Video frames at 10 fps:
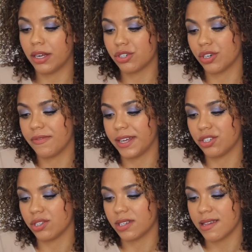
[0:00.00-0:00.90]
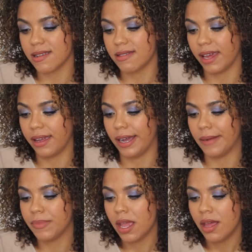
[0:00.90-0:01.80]
not sure if that's just because it's like
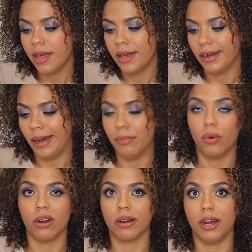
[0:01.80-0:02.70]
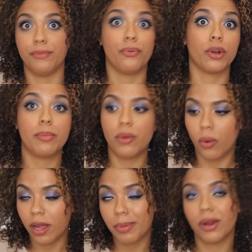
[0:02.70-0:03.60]
a a more affordable
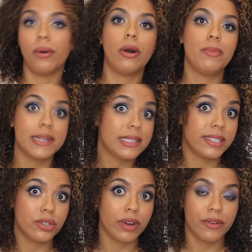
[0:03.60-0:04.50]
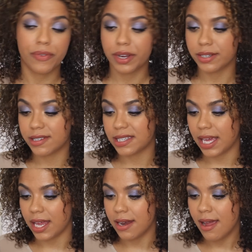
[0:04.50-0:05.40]
oil, but jojoba is still great for your
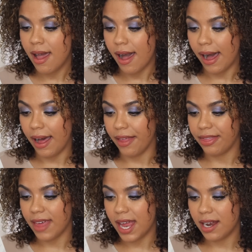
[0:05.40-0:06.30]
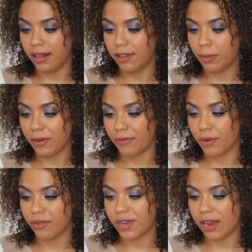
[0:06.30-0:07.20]
skin. Uh, then a little bit
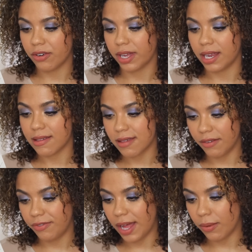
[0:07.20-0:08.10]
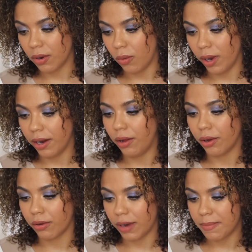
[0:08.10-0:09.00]
further down, you're getting sunflower
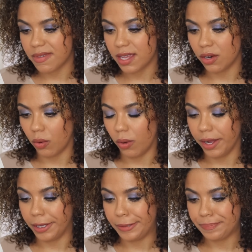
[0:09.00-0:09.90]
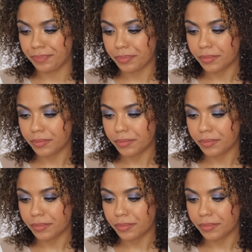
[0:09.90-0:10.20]
oil, grapeseed oil,